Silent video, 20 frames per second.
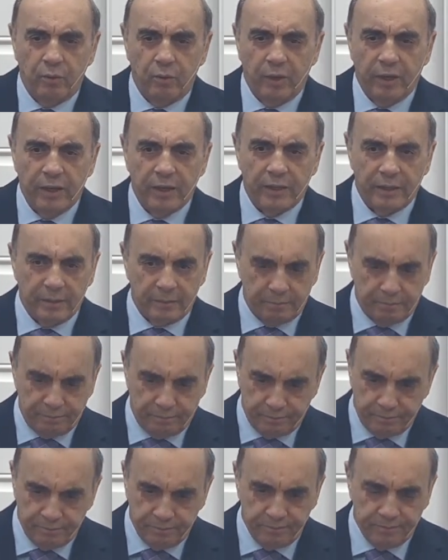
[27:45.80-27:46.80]
Pastor, I
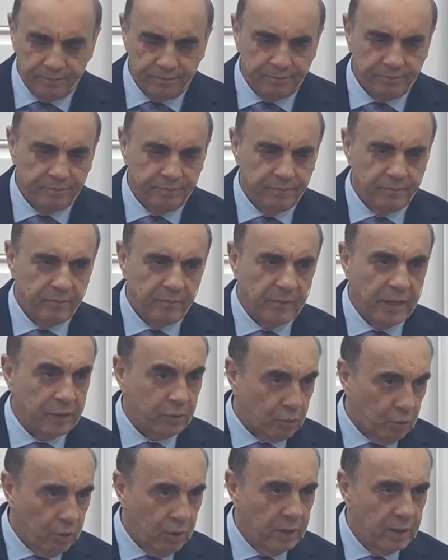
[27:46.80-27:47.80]
was
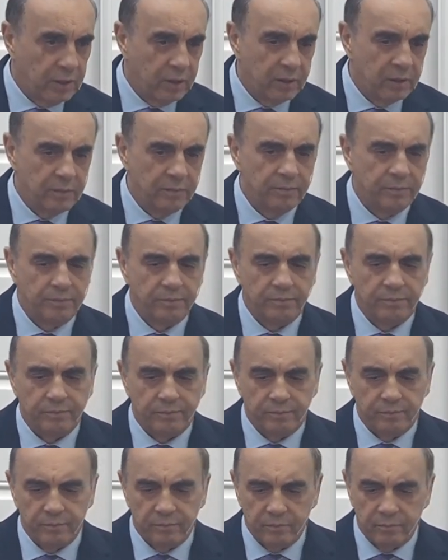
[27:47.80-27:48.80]

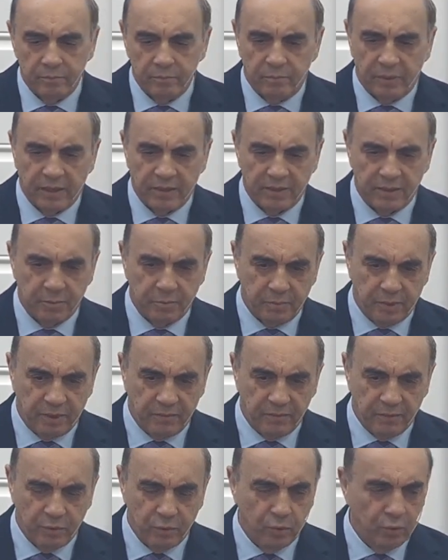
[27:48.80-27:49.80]
Catholic,
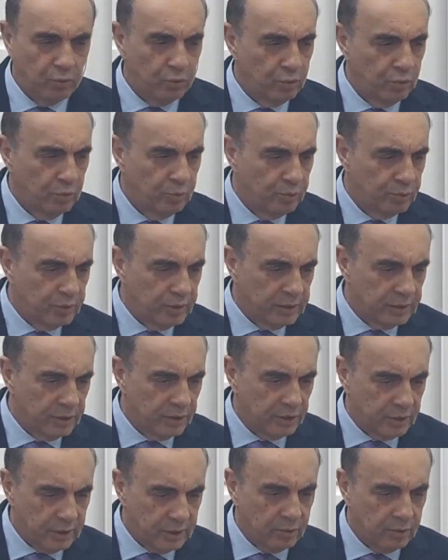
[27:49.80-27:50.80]
participated
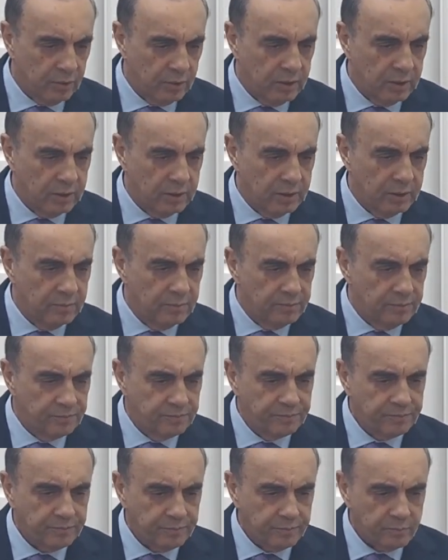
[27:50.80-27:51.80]
on a group, on
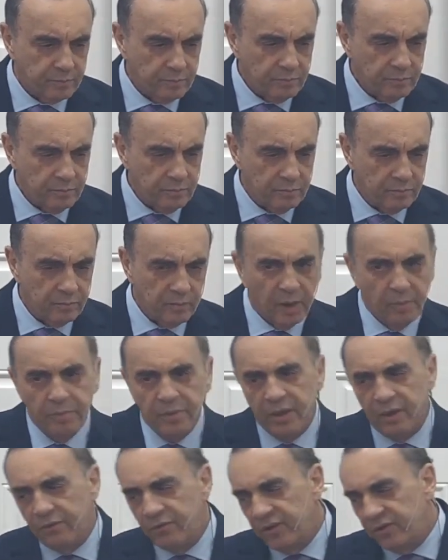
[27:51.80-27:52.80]
a Catholic
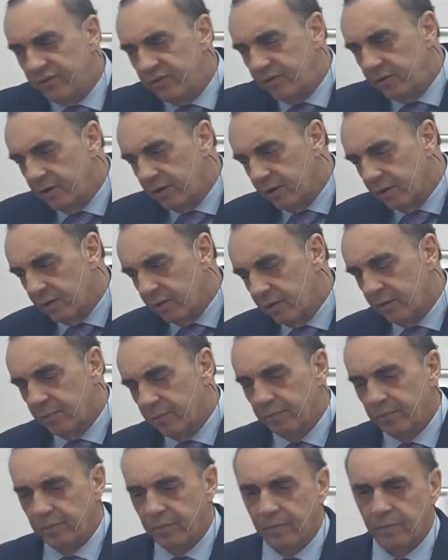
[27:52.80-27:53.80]
church, and
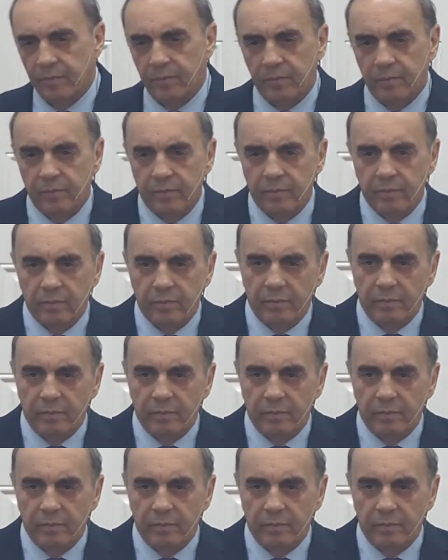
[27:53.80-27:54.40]
my neighbor,